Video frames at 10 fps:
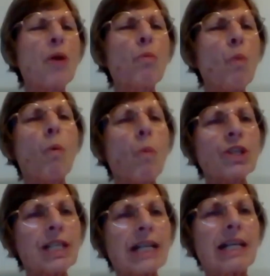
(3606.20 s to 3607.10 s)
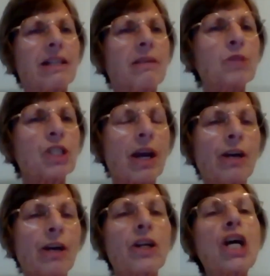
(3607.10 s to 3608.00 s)
What was it that was going
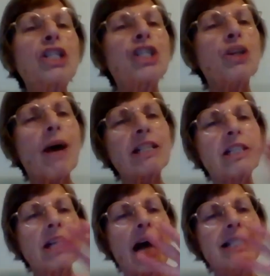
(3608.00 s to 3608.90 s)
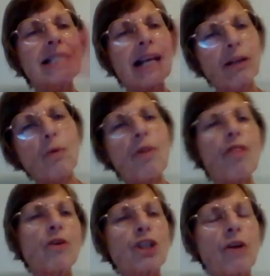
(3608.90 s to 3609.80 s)
on? So I dealt with
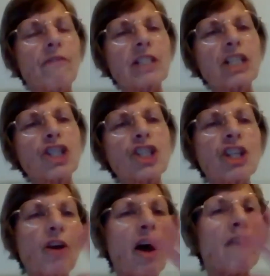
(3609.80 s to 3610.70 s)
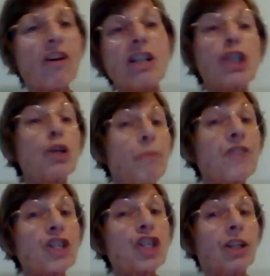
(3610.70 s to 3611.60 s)
those conversations at a very
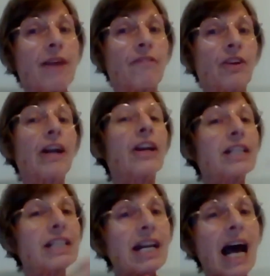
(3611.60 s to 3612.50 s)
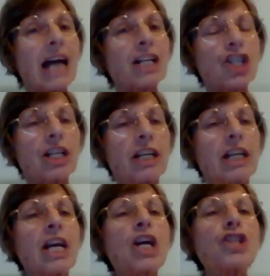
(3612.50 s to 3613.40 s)
superficial level, and I didn't actually
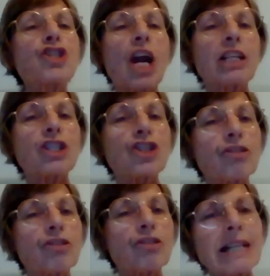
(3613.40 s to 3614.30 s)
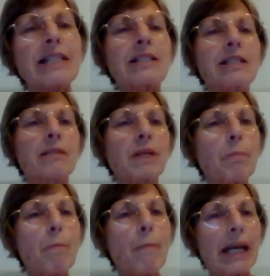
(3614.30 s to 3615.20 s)
challenge the racism
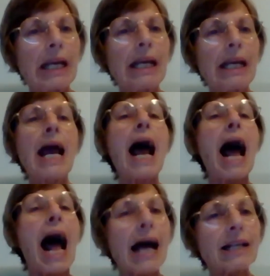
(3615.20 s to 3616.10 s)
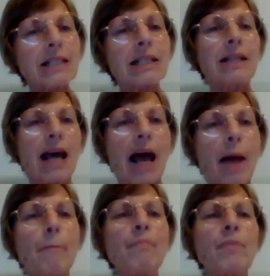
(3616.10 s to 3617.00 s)
in me and in
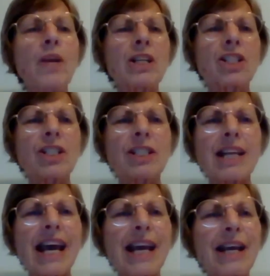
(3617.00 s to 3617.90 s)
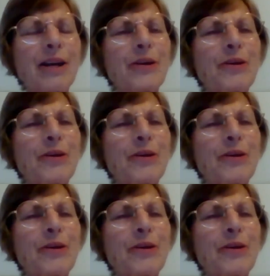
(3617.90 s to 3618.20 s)
them to say,